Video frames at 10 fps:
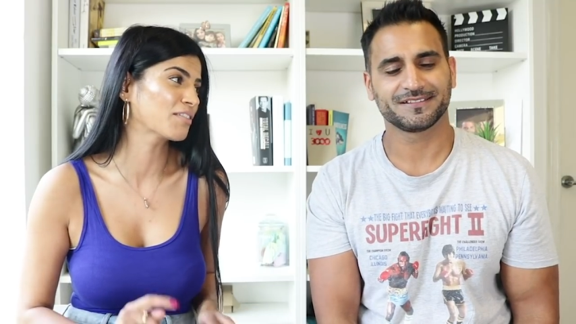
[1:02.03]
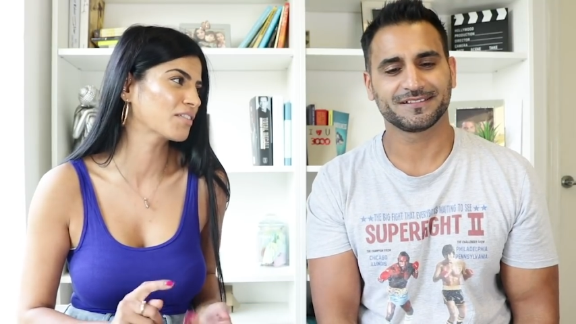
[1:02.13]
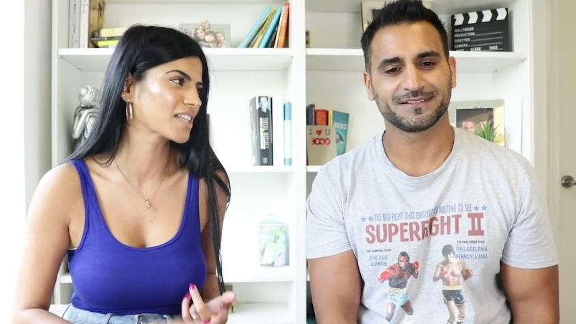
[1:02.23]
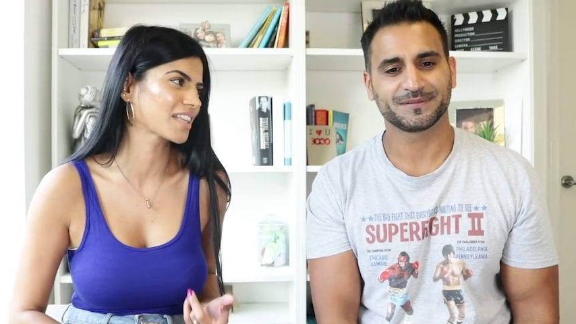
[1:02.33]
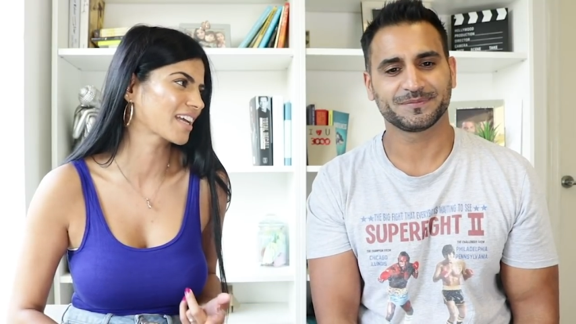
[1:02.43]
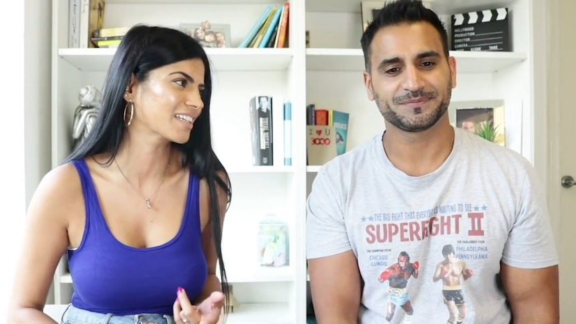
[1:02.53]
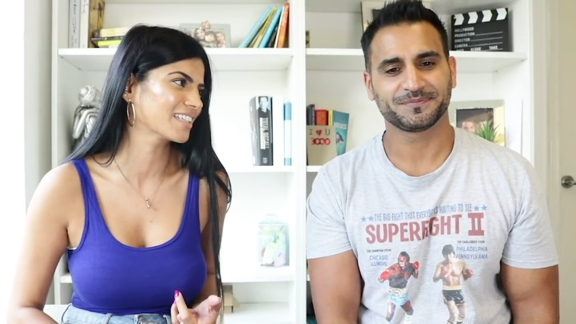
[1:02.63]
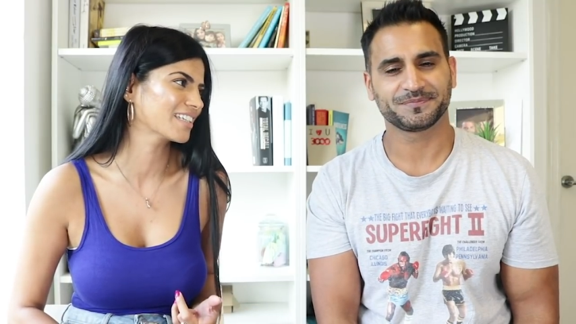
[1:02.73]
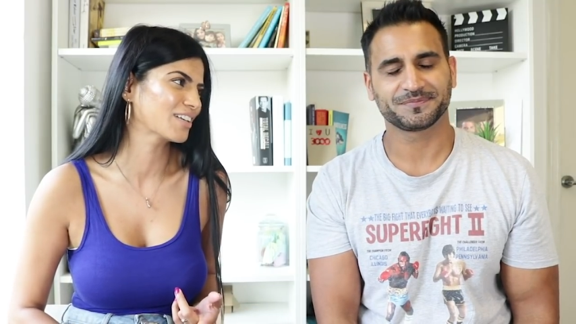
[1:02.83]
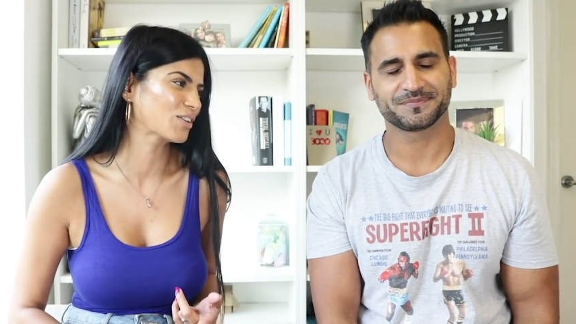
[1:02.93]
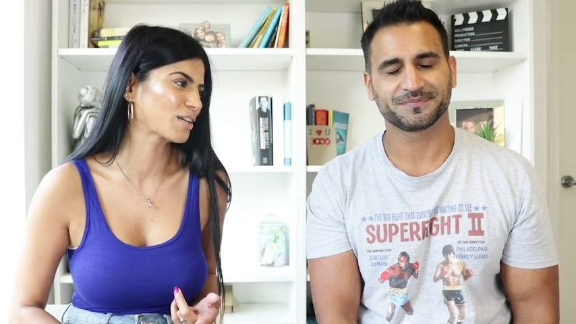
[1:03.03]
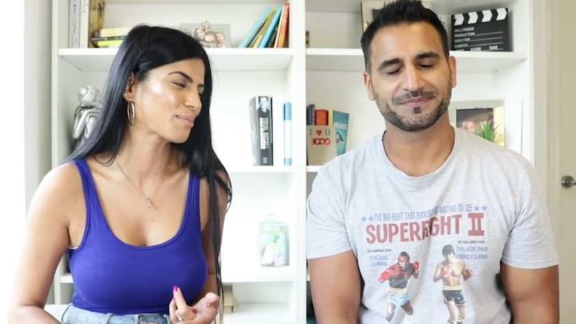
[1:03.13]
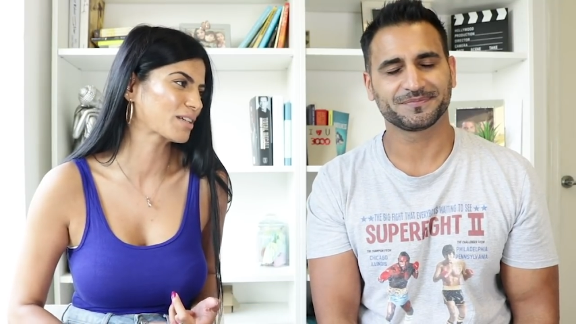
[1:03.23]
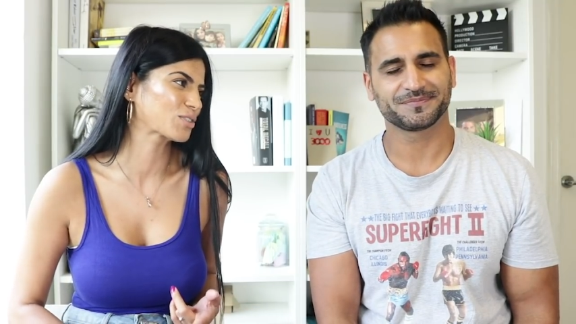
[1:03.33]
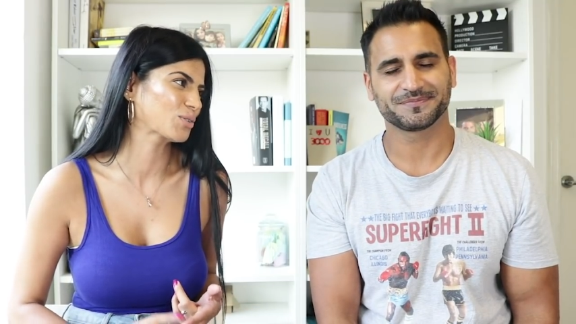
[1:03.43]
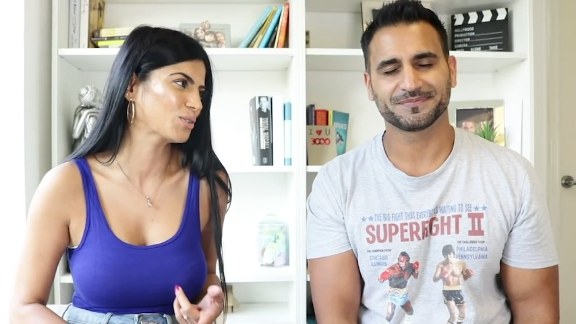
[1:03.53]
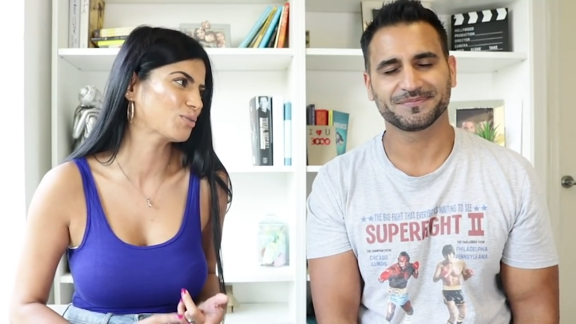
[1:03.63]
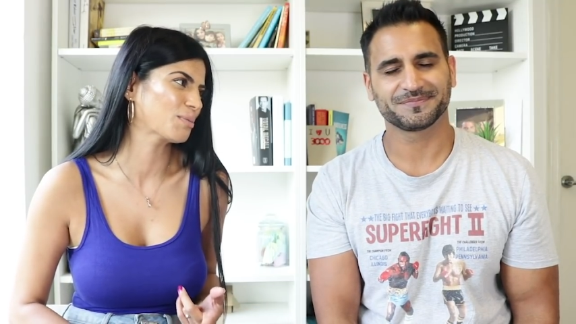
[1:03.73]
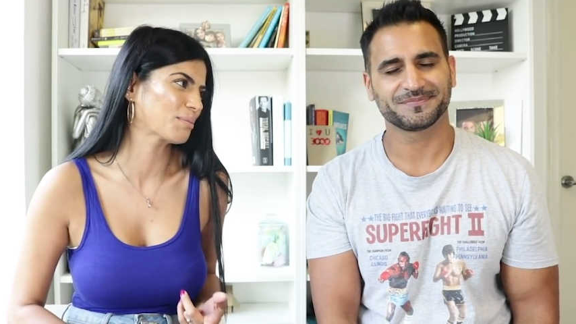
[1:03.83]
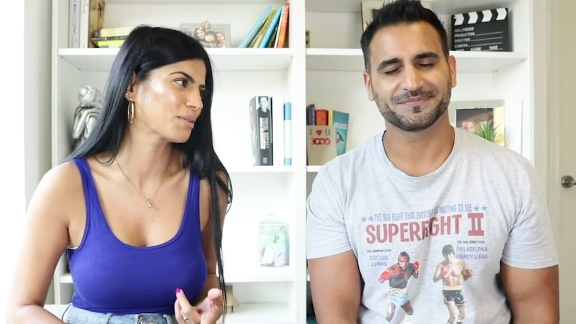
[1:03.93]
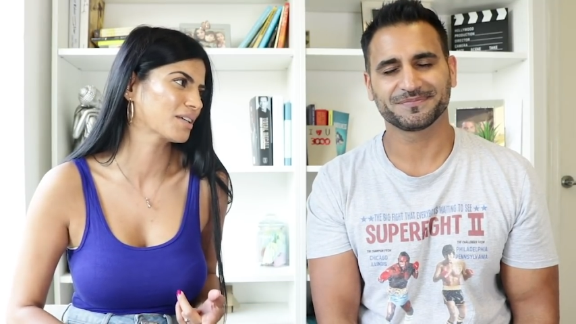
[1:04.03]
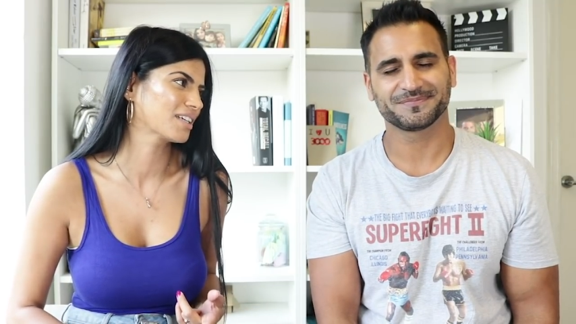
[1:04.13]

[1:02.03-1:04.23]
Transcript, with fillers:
Speaker 1: Even if it's at the ending, yeah, you're going to make sure you remember